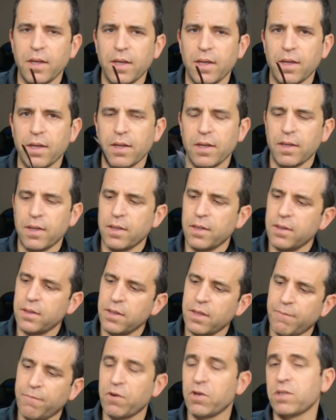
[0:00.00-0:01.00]

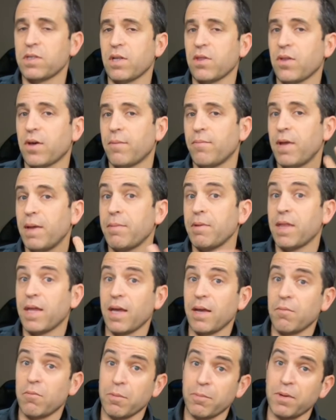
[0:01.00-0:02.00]
and at first I thought maybe
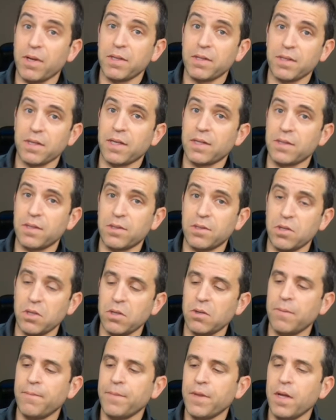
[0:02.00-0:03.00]
they replaced the lenses
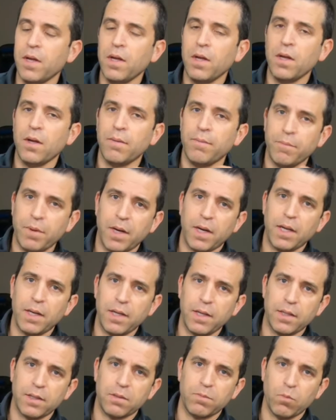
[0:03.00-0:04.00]
too, but
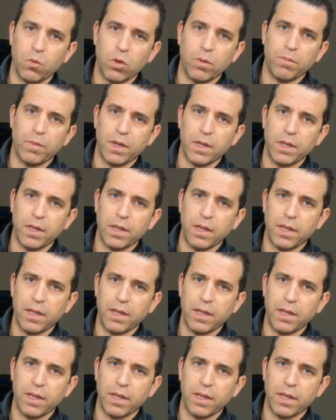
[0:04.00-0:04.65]
it's more money.